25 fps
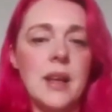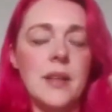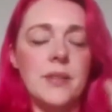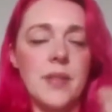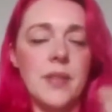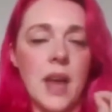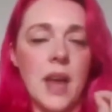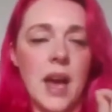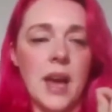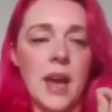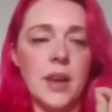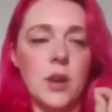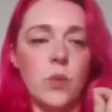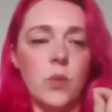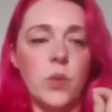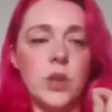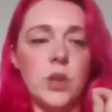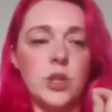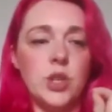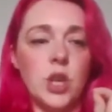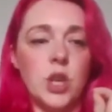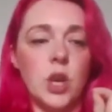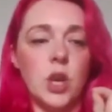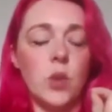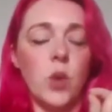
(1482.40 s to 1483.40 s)
Then we
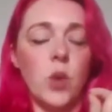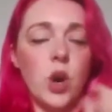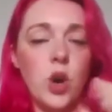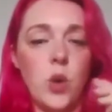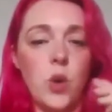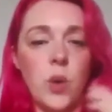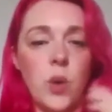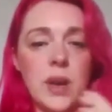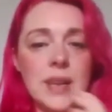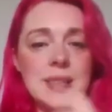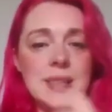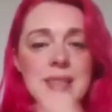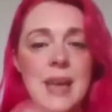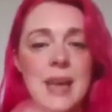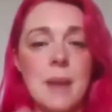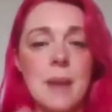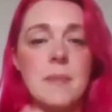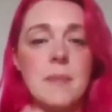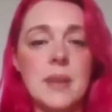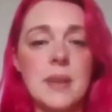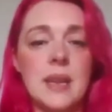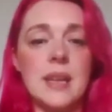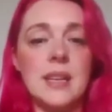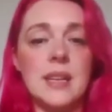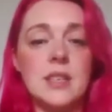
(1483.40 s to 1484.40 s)
do a quick 10
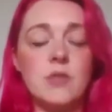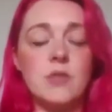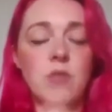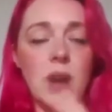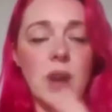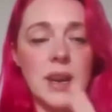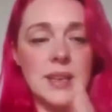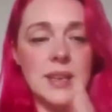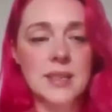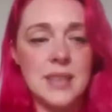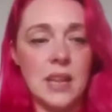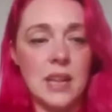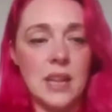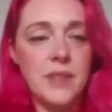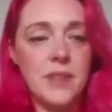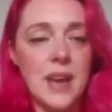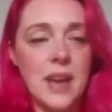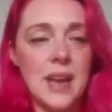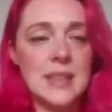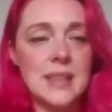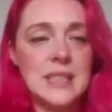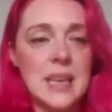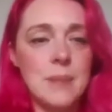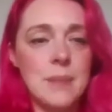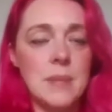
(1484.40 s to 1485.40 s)
minutes, right?
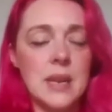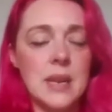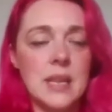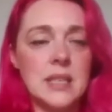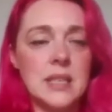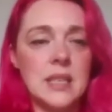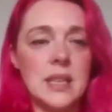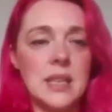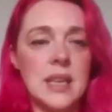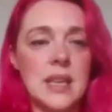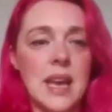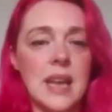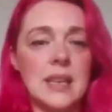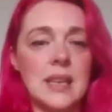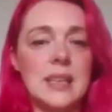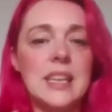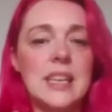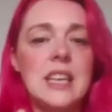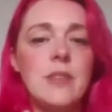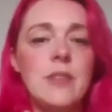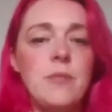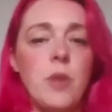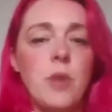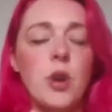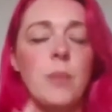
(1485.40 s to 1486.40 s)
Self-care 10 minutes at the end.
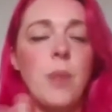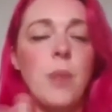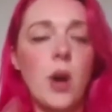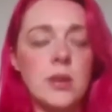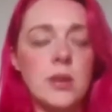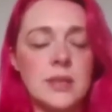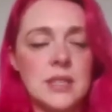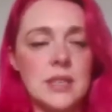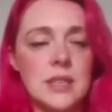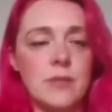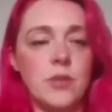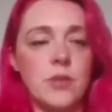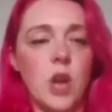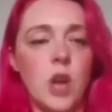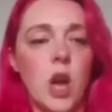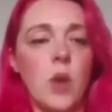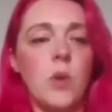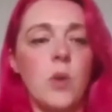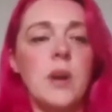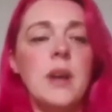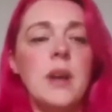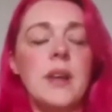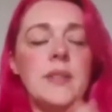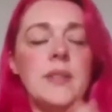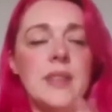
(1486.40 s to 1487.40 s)
Leave on a positive
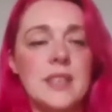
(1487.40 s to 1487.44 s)
note.